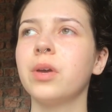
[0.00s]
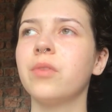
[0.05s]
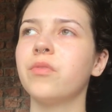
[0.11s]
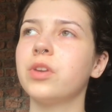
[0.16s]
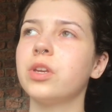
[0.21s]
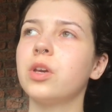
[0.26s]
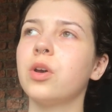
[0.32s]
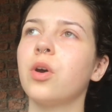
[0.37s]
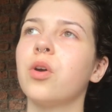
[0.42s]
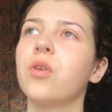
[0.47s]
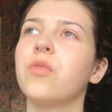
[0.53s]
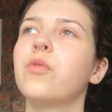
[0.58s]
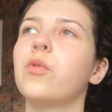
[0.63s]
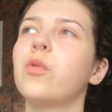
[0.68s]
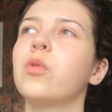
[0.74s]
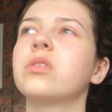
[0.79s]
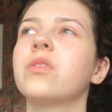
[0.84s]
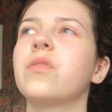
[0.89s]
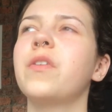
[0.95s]
a video
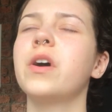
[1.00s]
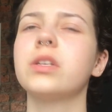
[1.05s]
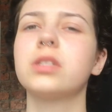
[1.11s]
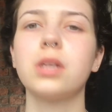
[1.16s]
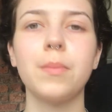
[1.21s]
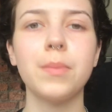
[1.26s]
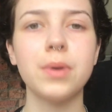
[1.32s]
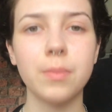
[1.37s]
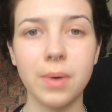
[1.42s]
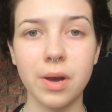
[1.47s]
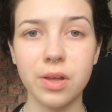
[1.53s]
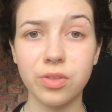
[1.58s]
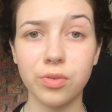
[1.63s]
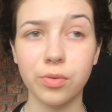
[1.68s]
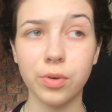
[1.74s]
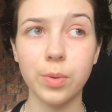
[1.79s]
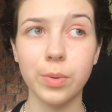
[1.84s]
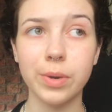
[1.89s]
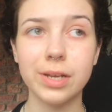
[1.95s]
for the first time in about
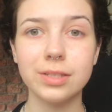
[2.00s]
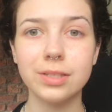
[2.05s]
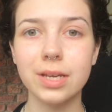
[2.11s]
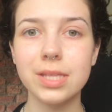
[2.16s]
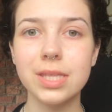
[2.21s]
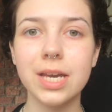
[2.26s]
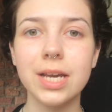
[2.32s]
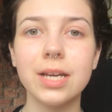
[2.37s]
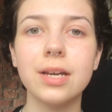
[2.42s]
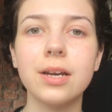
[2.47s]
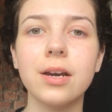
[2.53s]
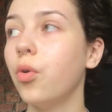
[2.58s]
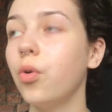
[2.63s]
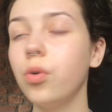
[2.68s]
3 weeks, I think.